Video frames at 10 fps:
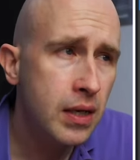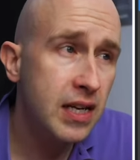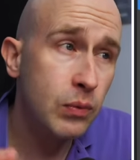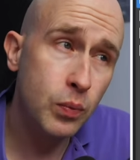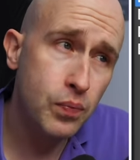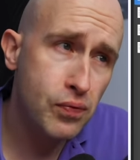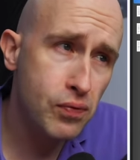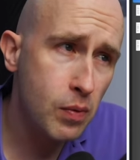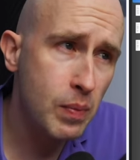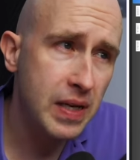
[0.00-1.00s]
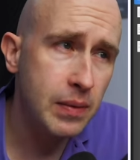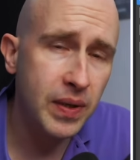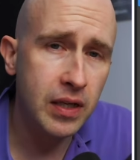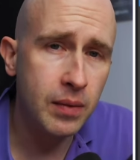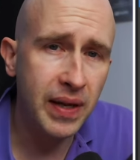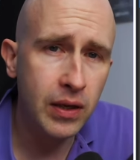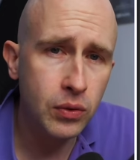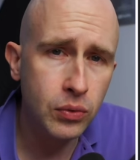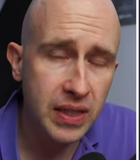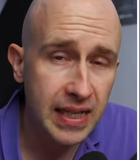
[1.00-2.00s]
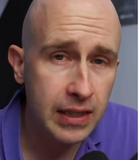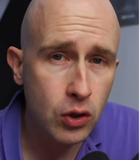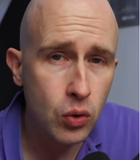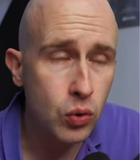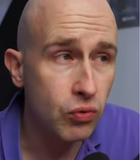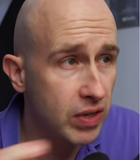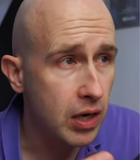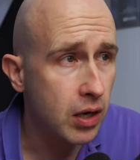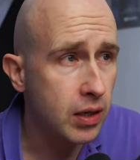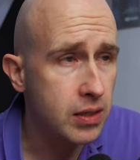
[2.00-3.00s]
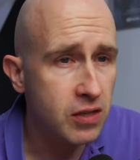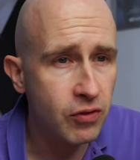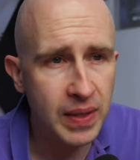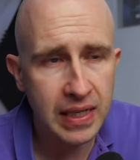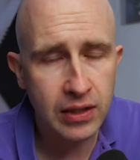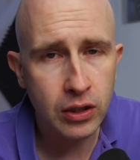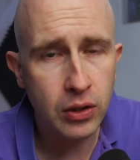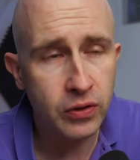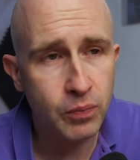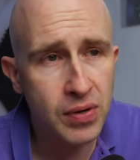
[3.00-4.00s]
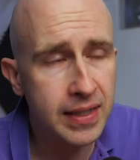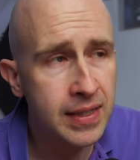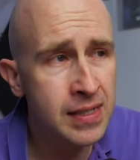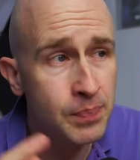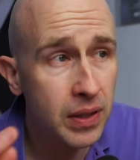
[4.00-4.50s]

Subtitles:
it would probably be upheld in court regardless of it being in the code of practice.